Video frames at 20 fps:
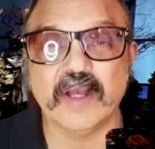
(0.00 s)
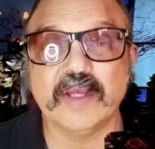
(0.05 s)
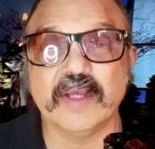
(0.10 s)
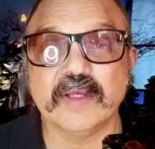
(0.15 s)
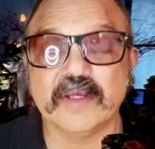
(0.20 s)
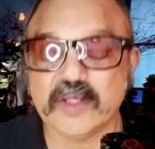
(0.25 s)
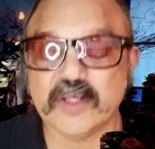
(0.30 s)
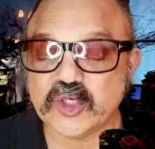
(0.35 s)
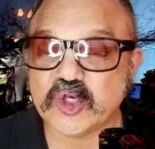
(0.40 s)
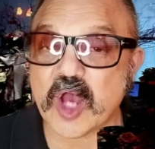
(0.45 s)

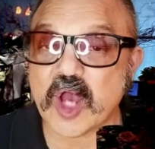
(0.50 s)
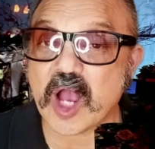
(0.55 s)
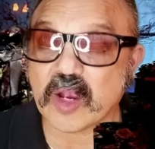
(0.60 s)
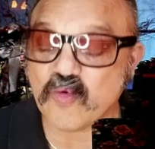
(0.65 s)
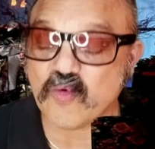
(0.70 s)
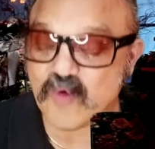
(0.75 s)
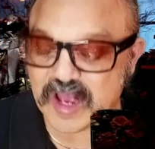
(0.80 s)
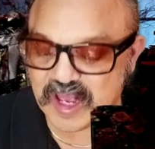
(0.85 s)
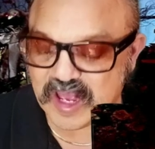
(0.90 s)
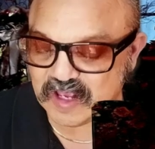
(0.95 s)
Shock
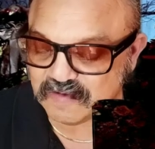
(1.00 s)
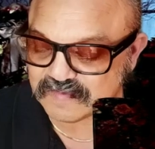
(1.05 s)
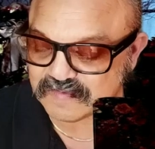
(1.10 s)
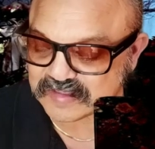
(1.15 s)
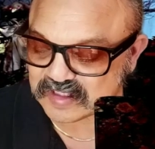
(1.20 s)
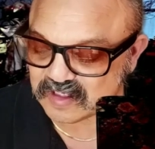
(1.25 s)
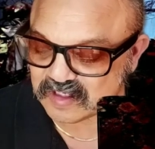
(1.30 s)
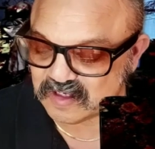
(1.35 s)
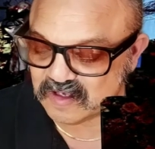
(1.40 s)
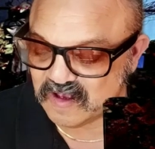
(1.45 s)

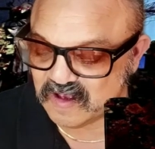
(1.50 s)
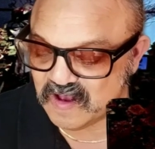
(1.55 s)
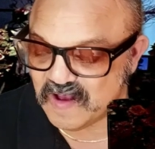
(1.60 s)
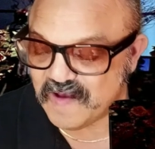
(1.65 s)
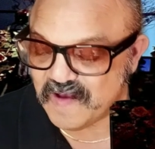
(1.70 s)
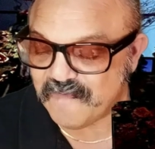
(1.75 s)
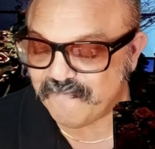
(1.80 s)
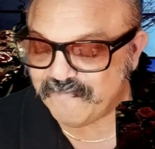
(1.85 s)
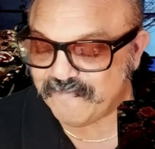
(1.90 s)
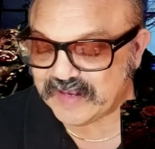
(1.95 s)
waves.
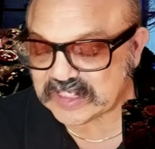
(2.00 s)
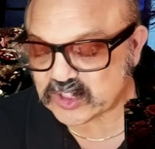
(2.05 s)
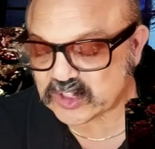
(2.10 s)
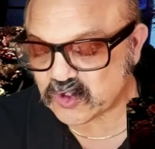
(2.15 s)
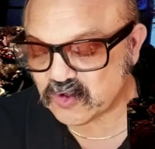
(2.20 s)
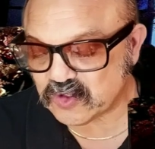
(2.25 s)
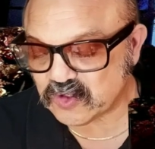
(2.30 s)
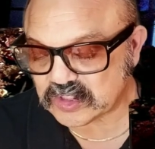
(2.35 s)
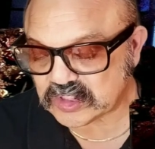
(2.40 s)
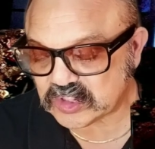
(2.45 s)

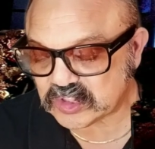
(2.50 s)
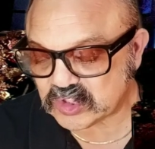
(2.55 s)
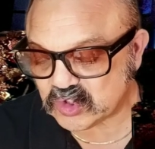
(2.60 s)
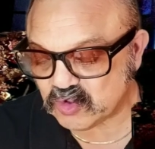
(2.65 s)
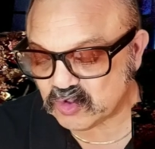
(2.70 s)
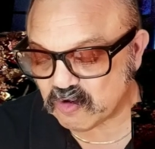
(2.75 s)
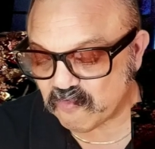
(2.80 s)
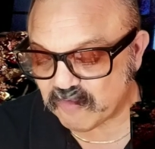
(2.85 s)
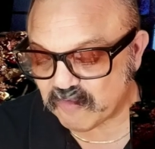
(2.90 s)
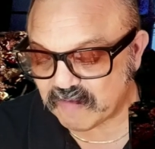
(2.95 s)
Visitors
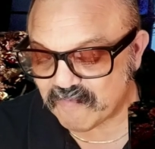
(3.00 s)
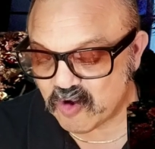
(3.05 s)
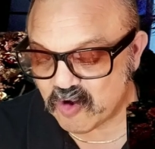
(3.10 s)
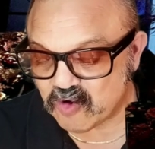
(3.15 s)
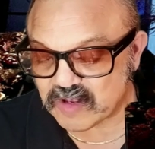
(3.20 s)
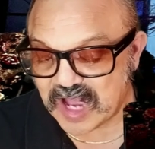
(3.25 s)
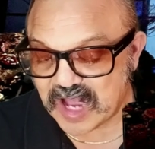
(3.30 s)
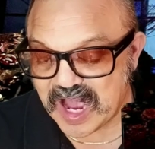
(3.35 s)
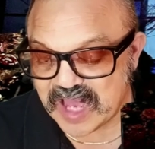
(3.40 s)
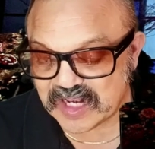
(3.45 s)
to a
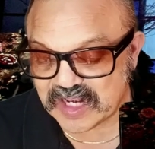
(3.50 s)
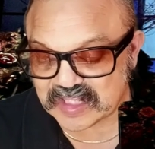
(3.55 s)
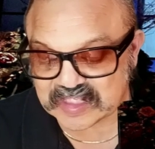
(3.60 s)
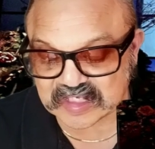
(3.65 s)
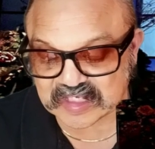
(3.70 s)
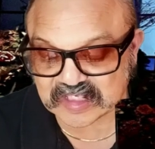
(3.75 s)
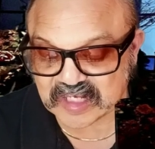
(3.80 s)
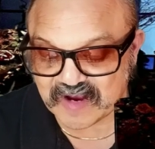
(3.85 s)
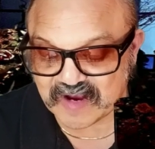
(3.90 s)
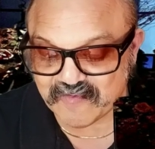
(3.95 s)
remote island
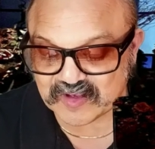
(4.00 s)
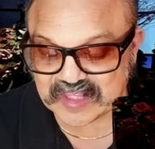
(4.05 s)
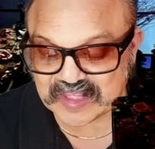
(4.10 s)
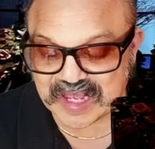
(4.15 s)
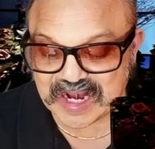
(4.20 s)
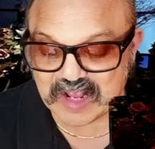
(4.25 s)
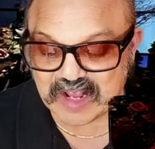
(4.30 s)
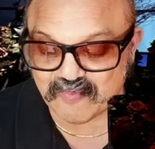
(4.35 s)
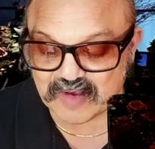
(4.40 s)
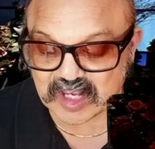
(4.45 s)
discover
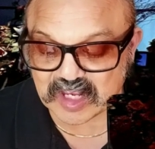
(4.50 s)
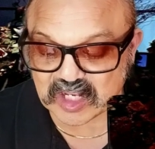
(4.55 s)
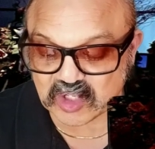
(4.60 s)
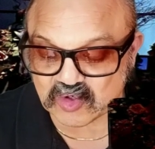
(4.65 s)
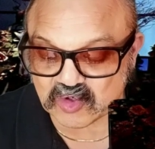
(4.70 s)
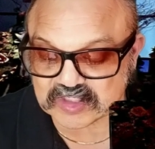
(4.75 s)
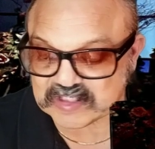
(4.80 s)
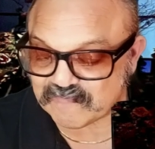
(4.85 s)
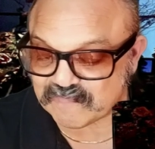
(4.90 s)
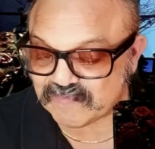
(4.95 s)
that a
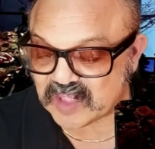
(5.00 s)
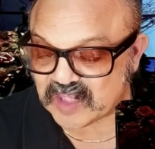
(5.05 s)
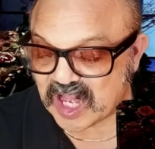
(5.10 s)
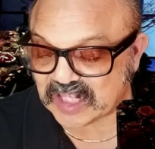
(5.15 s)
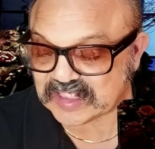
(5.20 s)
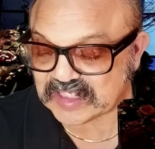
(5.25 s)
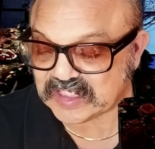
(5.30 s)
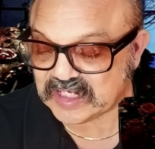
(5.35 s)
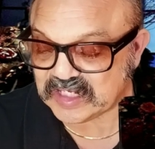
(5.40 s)
reclusive Nazi